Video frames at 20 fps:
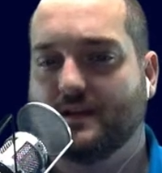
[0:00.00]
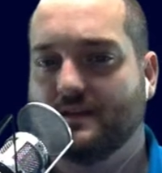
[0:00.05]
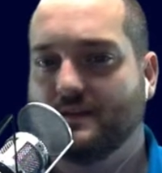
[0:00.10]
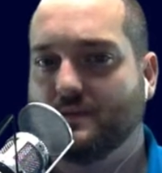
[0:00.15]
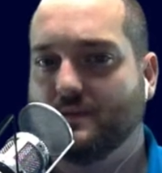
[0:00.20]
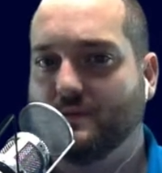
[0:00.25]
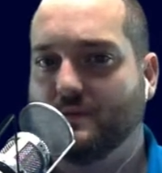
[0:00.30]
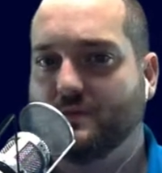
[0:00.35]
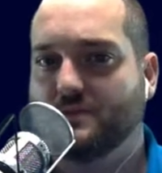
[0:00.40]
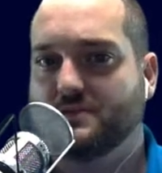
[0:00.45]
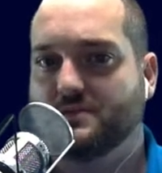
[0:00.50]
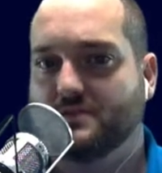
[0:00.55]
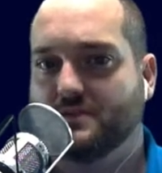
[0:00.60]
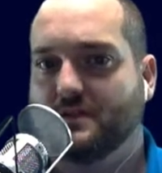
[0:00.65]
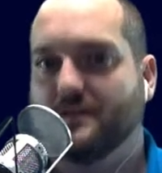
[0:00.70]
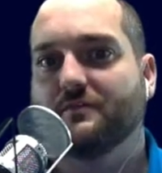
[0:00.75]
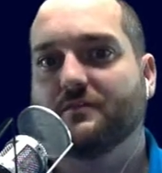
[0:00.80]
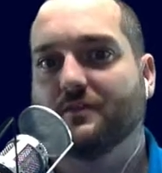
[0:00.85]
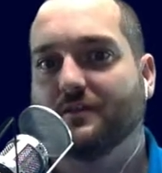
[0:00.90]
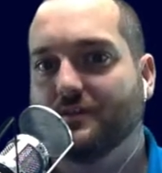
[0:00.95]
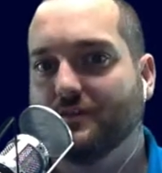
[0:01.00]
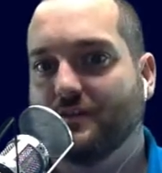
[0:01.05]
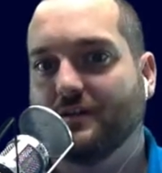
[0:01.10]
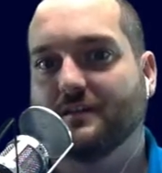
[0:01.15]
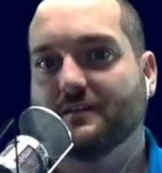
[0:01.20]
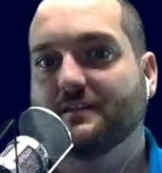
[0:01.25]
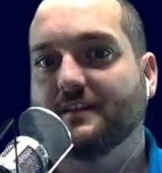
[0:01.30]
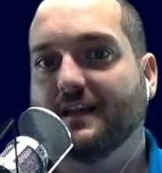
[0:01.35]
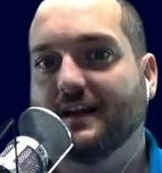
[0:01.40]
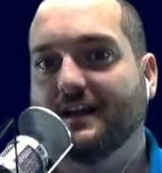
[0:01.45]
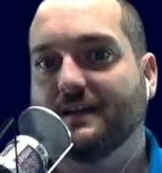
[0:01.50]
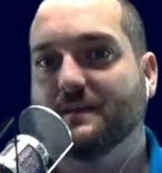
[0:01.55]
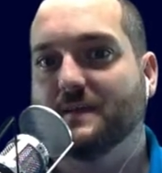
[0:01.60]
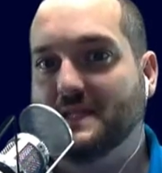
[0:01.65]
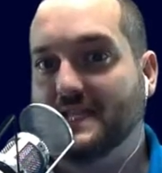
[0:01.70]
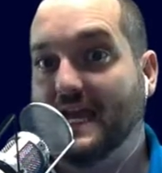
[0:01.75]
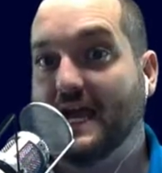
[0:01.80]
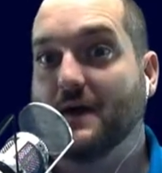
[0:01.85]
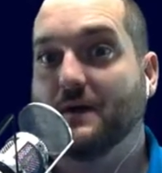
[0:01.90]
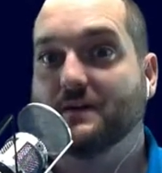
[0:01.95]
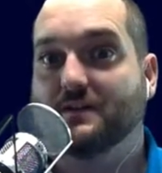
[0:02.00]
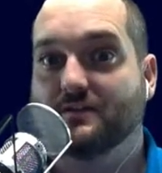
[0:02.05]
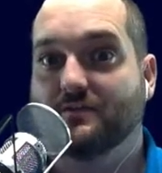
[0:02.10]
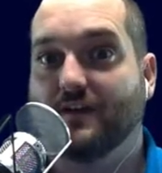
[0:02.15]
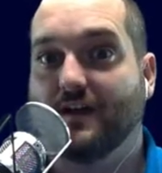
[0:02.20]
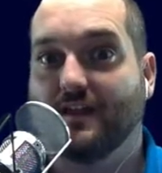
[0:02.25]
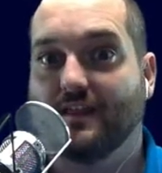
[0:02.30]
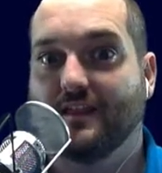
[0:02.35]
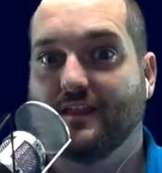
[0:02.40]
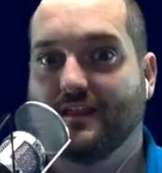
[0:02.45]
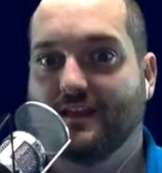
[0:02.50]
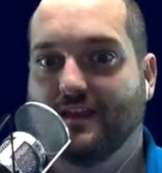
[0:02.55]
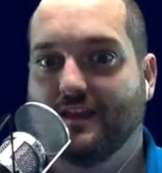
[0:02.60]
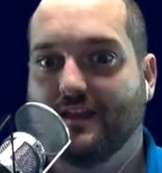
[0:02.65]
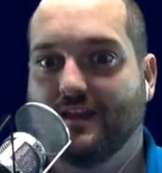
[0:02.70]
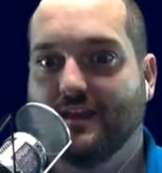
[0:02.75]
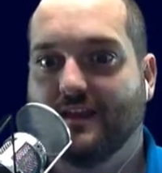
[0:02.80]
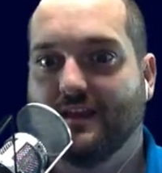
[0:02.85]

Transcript: It's been pushed off for a long time, and now it's finally,